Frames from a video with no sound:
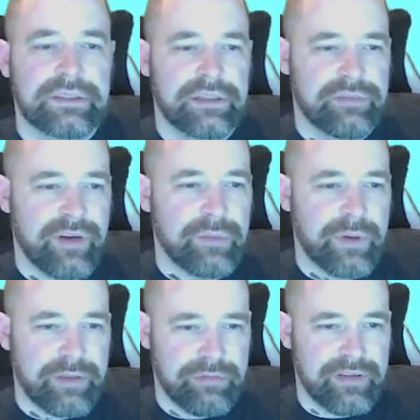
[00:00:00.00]
You divide
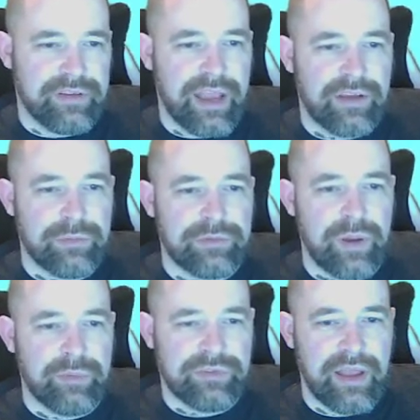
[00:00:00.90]
by 3 to get x plus
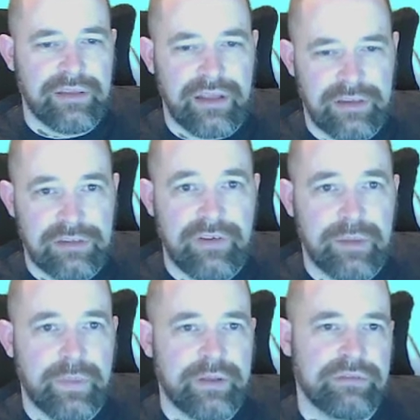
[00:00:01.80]
y plus z, and then you
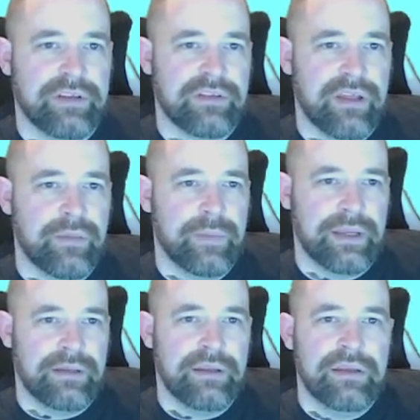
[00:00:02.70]
divide by 3 to get the
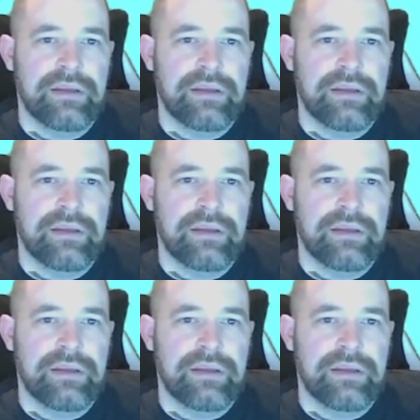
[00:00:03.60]
mean.